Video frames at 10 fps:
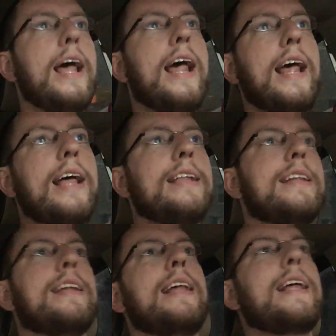And
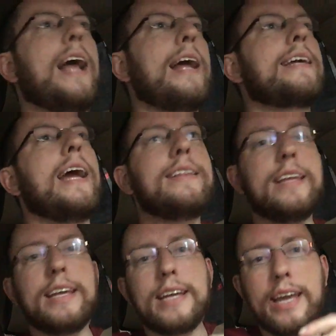I get
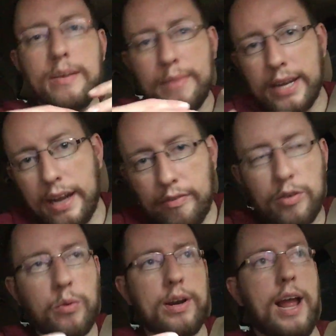that you can't make
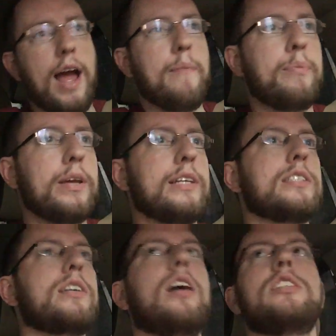everyone happy.
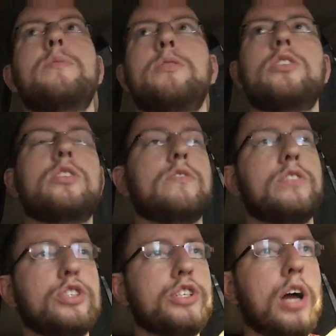It's a customer
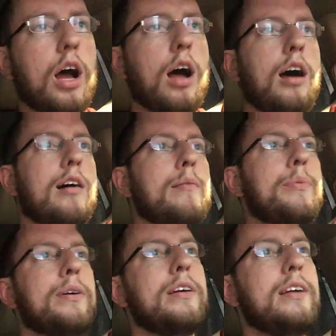service
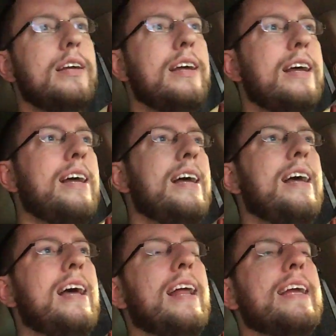job.
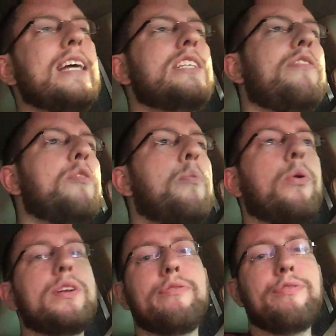And I guess if you
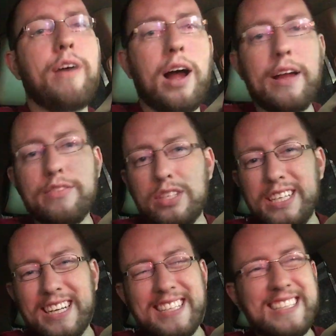put five,
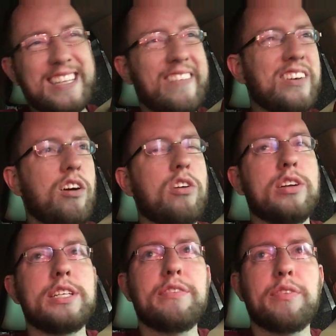six, seven
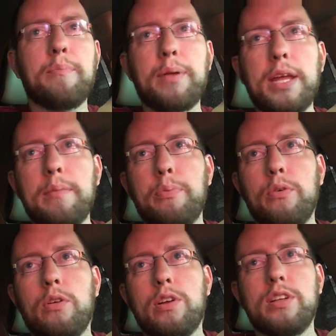hundred different
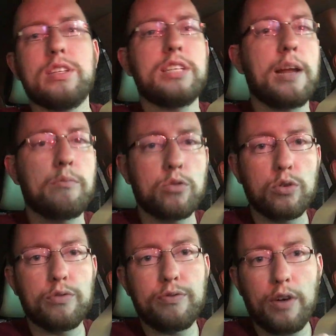people under the same
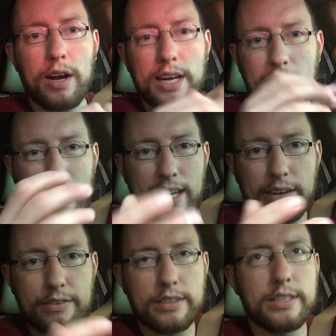roof on a, any
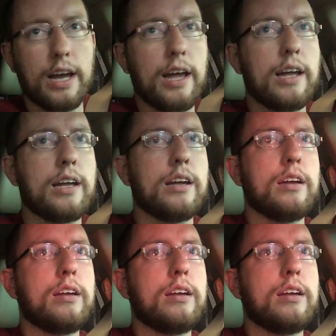given day,